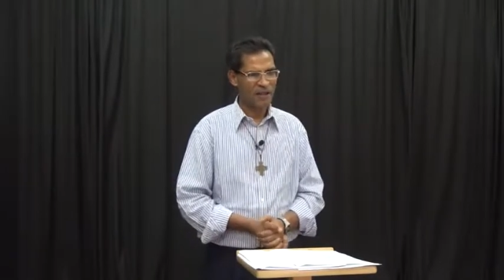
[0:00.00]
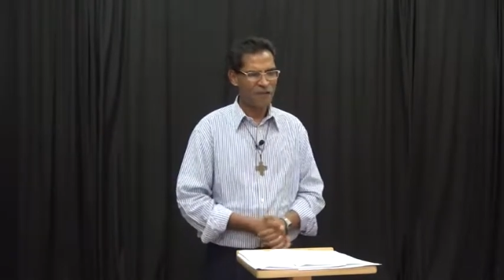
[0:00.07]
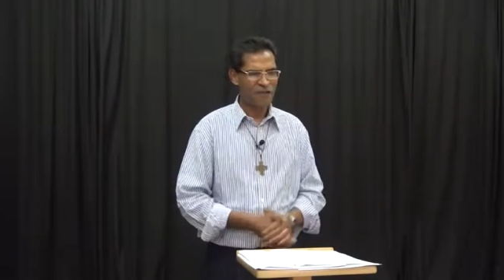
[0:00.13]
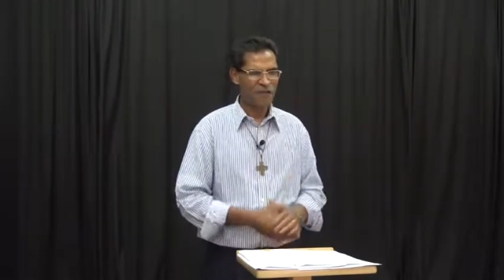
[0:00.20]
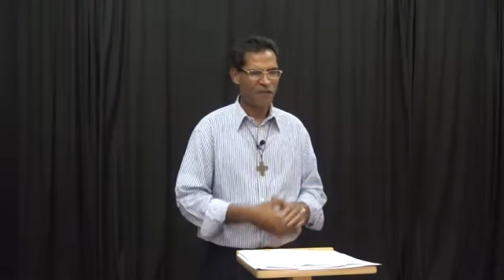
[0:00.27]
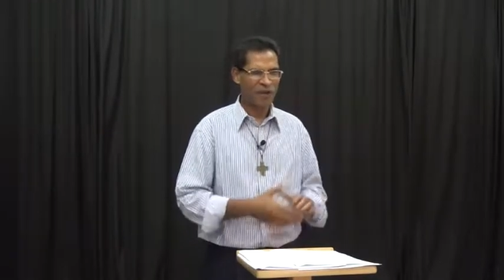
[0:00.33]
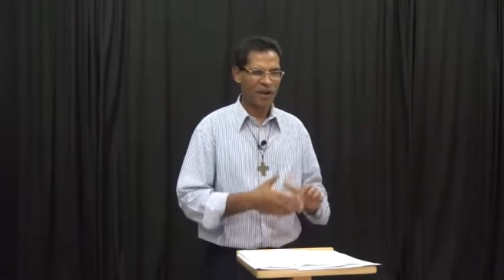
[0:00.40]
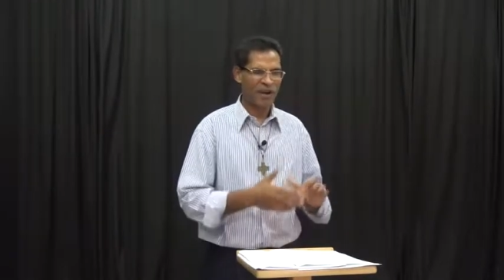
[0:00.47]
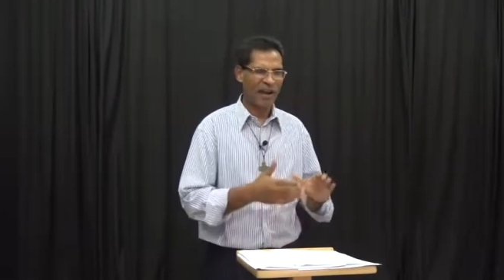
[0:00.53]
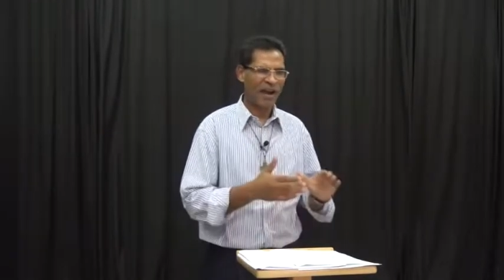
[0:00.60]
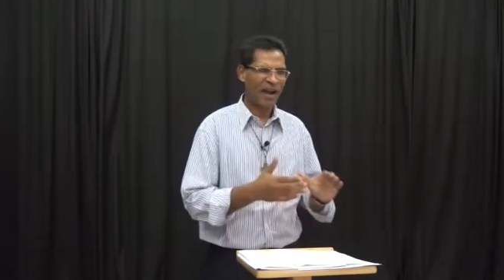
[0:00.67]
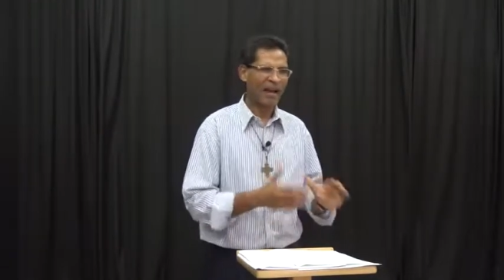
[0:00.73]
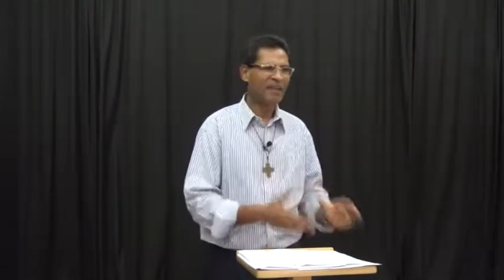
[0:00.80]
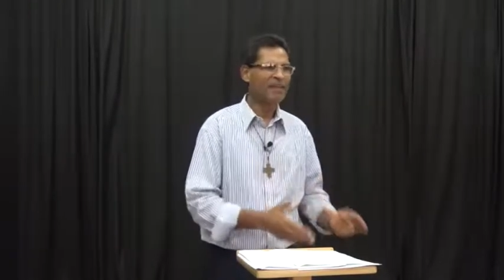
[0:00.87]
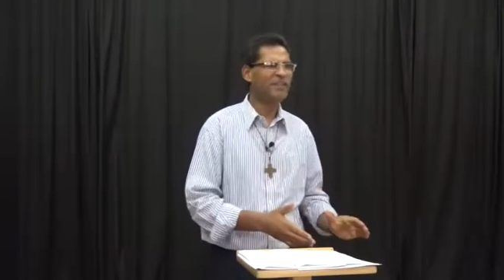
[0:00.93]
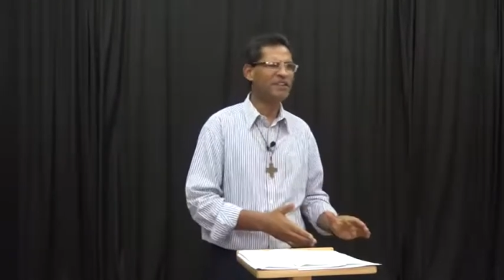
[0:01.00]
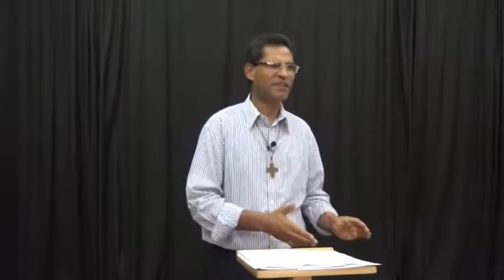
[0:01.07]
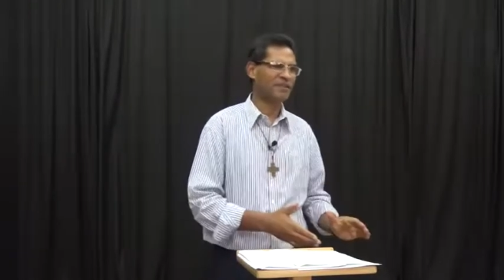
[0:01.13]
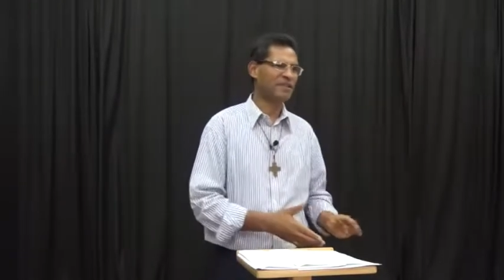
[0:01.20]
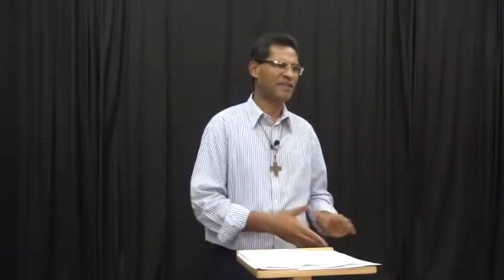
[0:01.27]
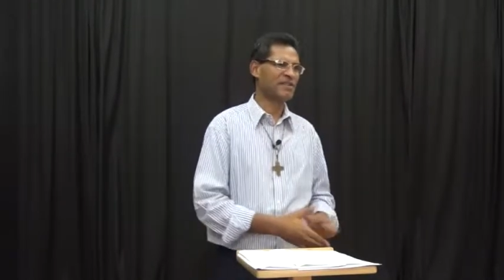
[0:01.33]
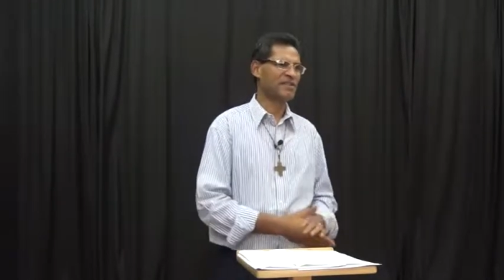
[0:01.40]
For an
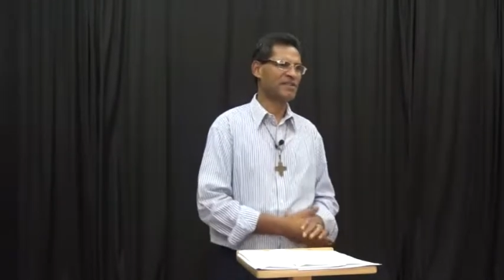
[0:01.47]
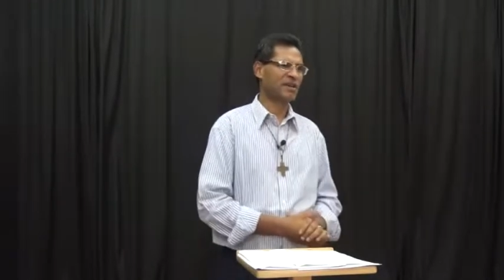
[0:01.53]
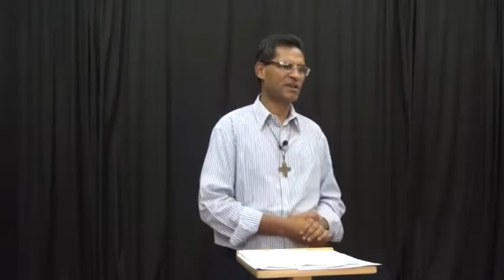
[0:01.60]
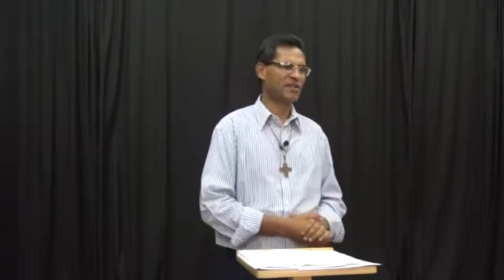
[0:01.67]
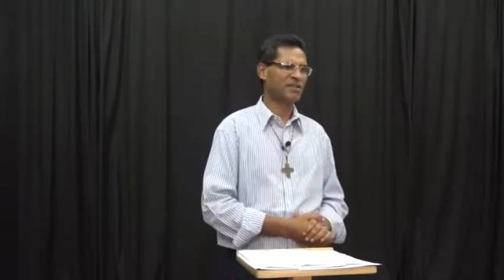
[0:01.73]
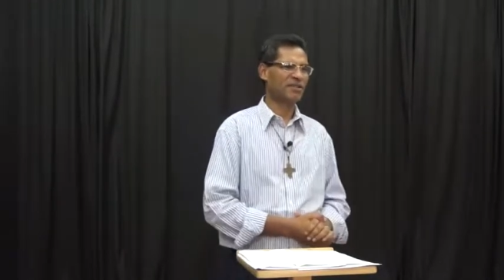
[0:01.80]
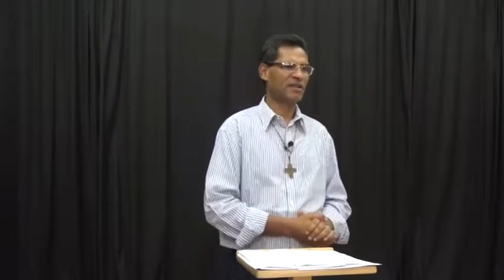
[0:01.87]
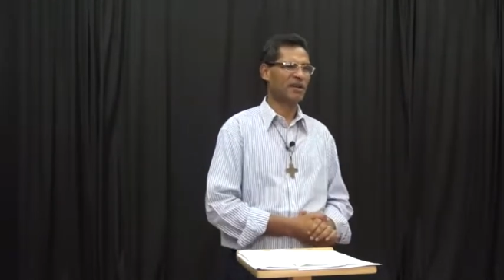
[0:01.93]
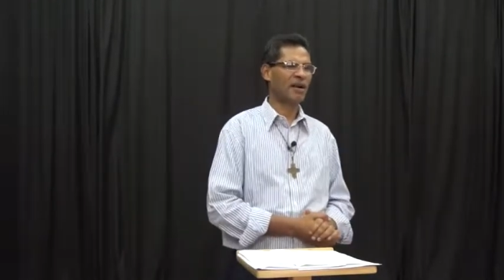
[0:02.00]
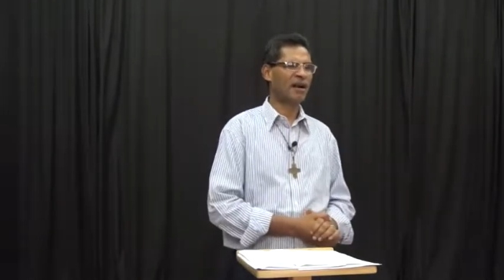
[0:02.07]
ideal research,